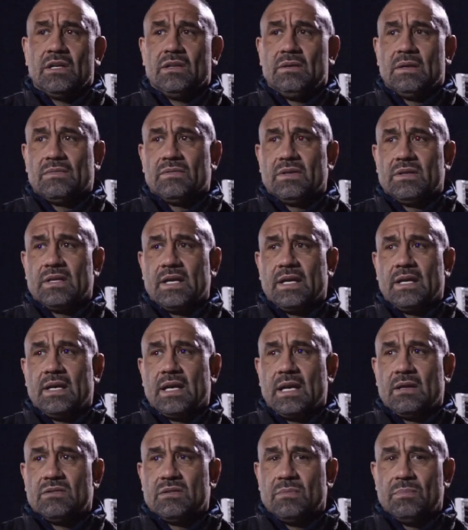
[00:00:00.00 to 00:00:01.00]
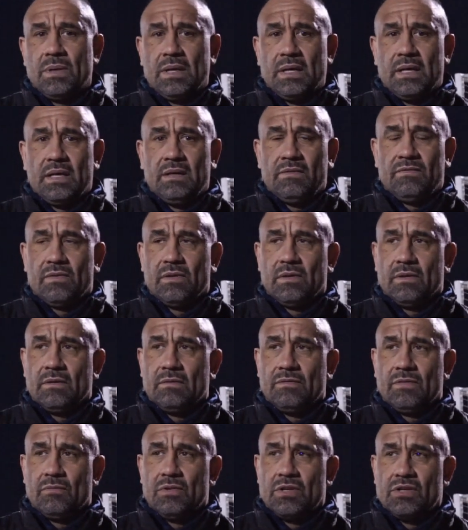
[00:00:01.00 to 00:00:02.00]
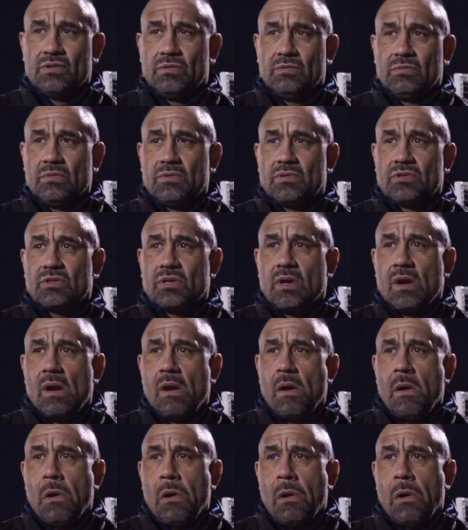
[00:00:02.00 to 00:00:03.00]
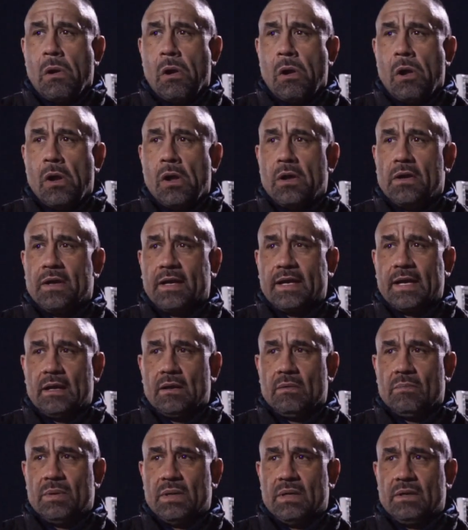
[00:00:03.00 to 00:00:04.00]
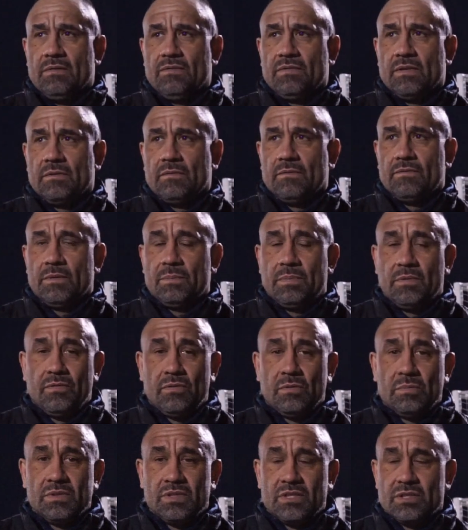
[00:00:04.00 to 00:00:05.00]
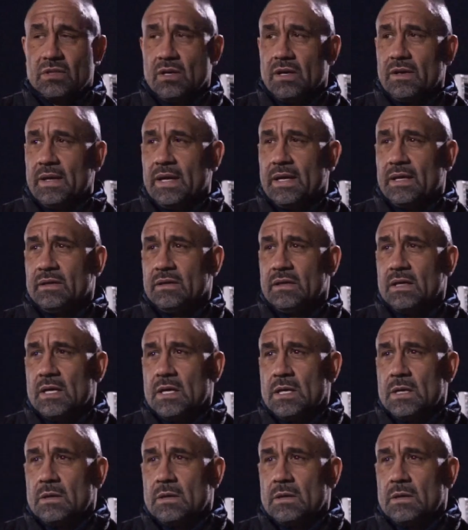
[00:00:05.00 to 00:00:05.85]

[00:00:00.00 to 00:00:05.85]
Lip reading: you have to take accountability for results and accountability for performances like that. And